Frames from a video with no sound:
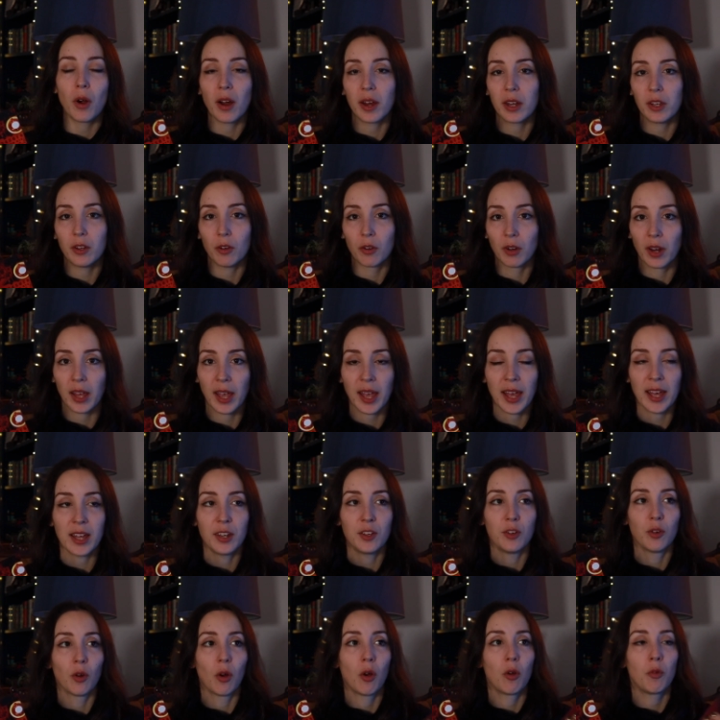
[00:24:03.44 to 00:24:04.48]
are in your
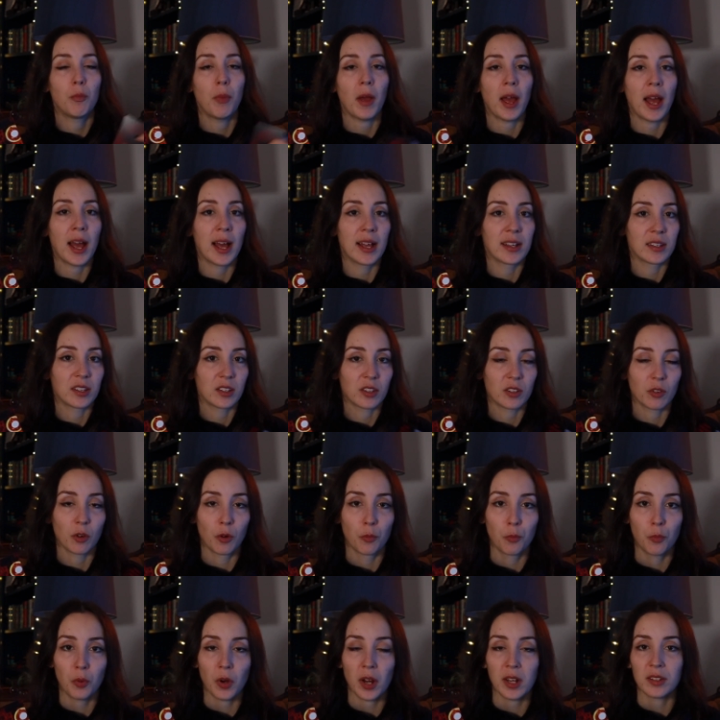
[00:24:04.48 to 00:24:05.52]
head, your own past or
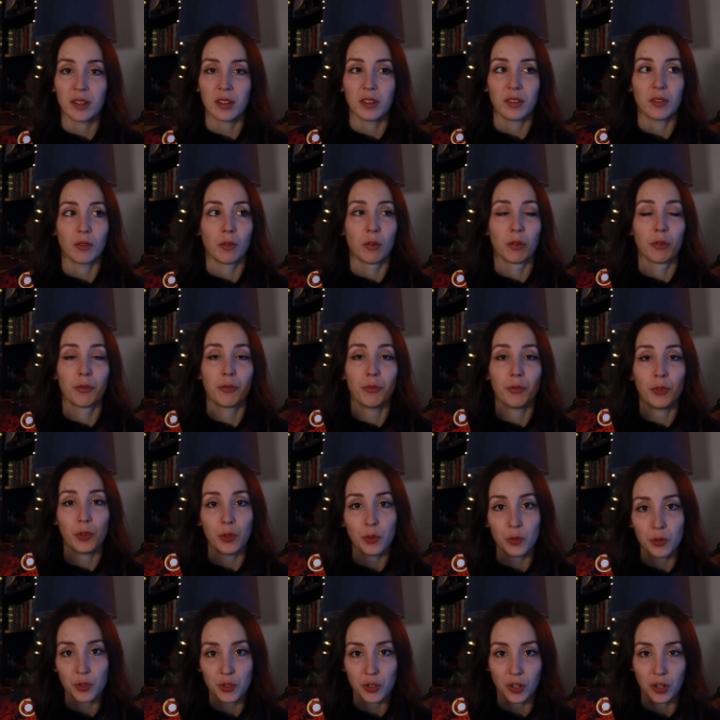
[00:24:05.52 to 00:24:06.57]
present or
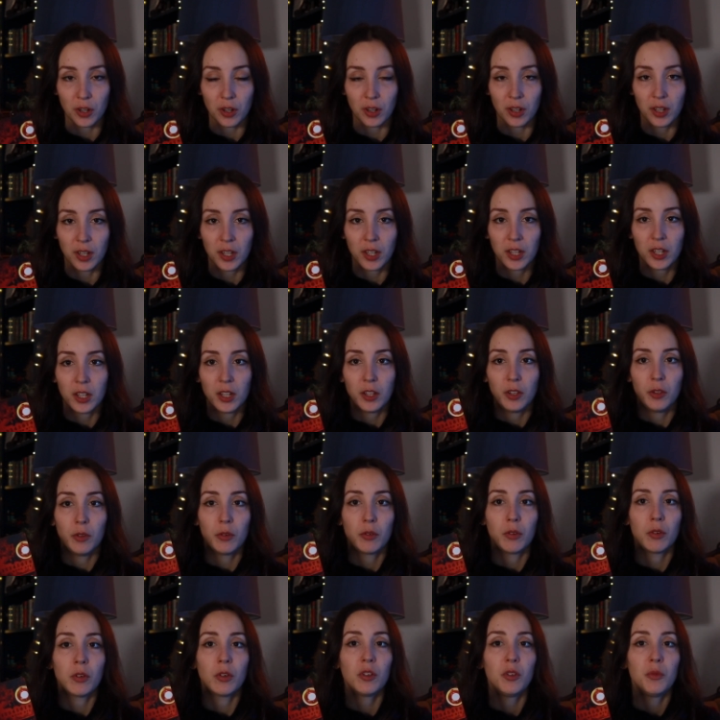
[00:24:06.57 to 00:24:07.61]
future. You
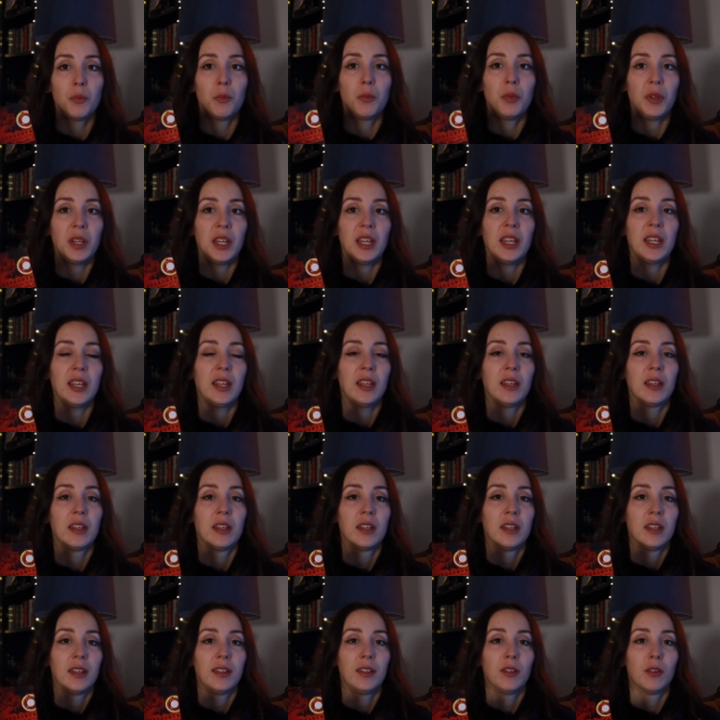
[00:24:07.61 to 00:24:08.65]
could be
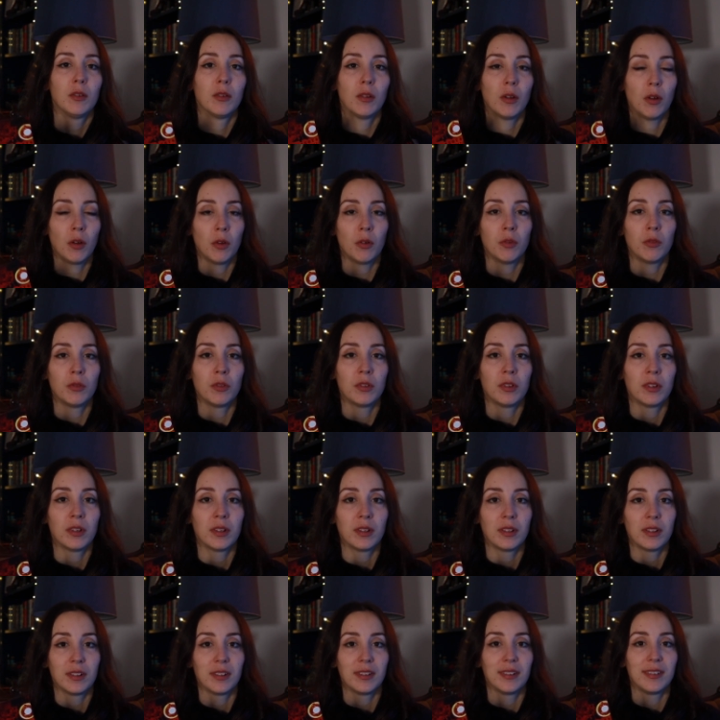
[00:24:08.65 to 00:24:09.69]
your own
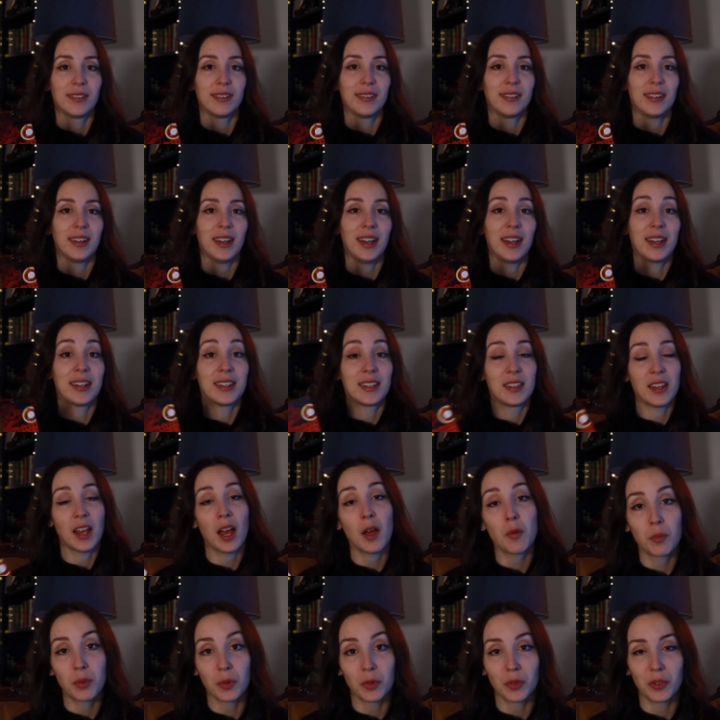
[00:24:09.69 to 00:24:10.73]

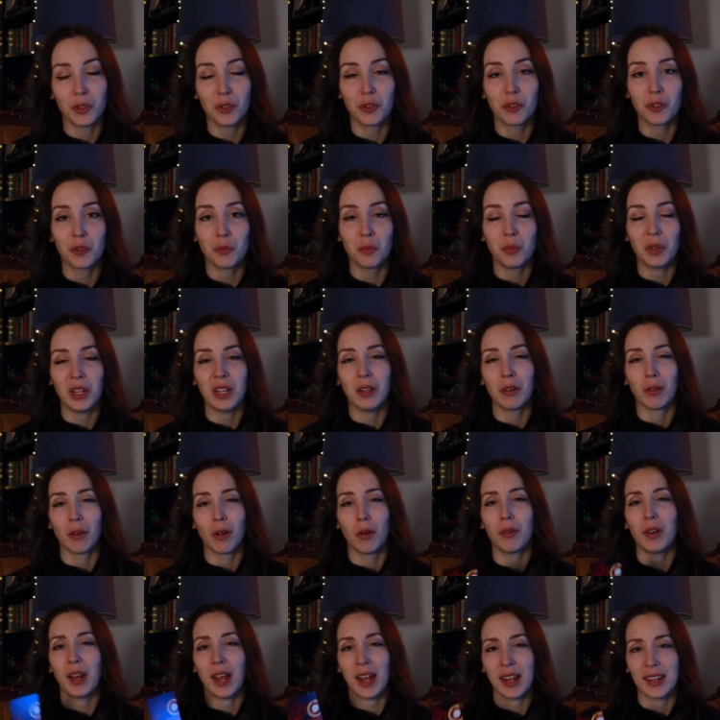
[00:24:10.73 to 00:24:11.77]
example, you could be your
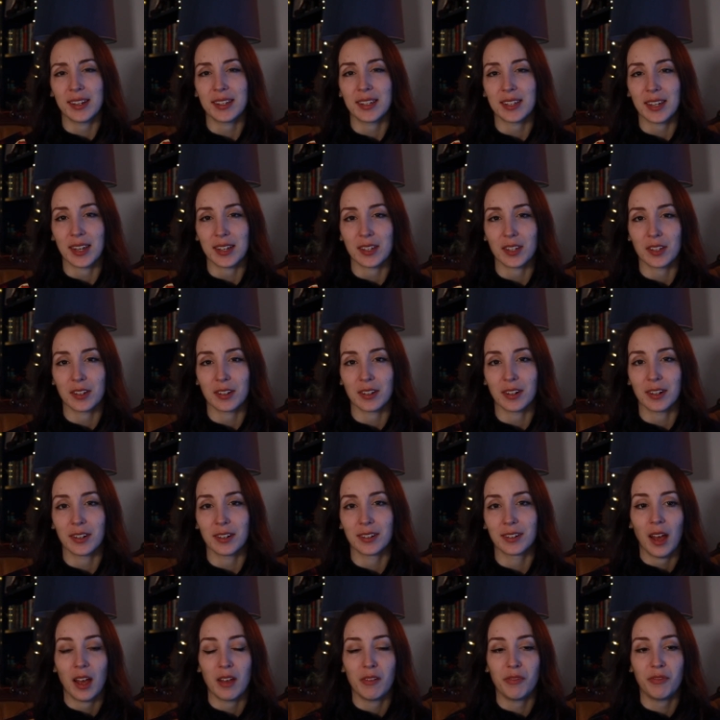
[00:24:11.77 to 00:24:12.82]
own ancestor.
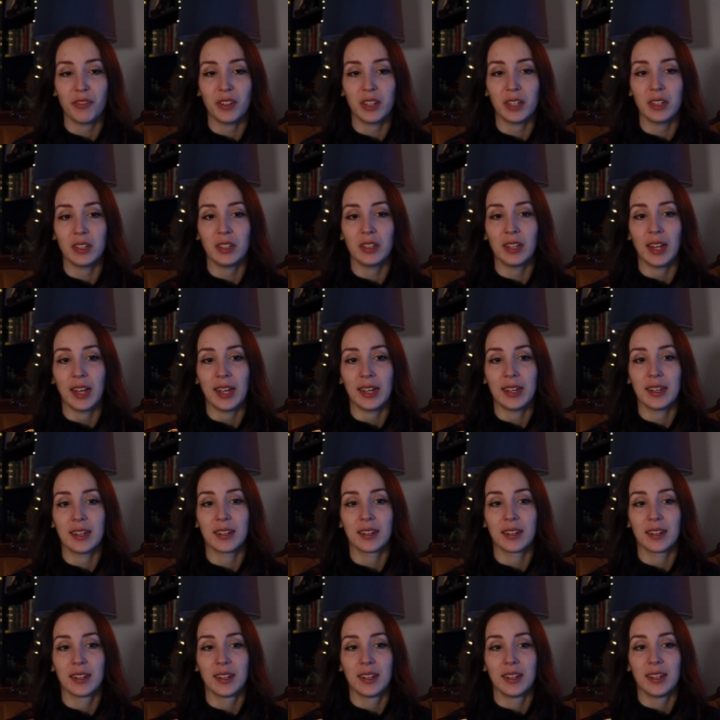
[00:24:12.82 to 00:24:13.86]
I feel
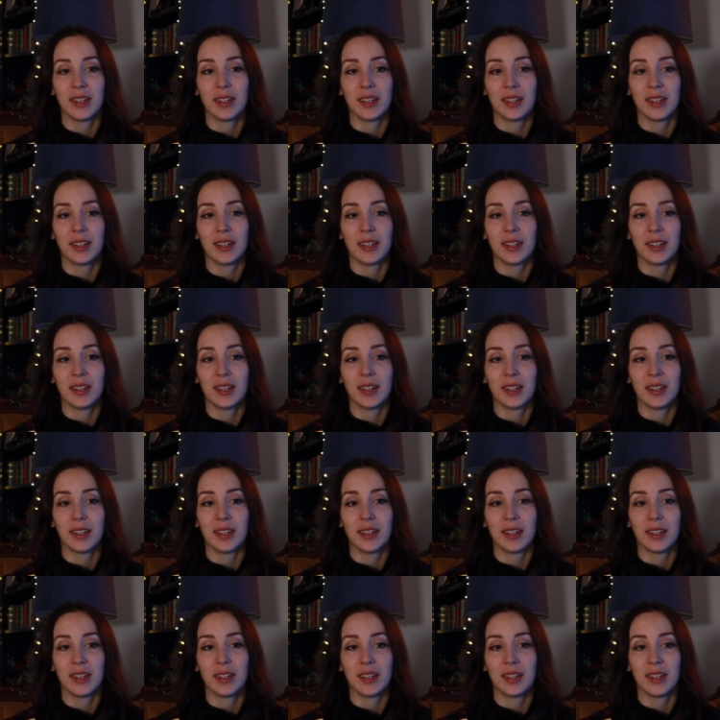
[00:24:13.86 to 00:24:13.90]
like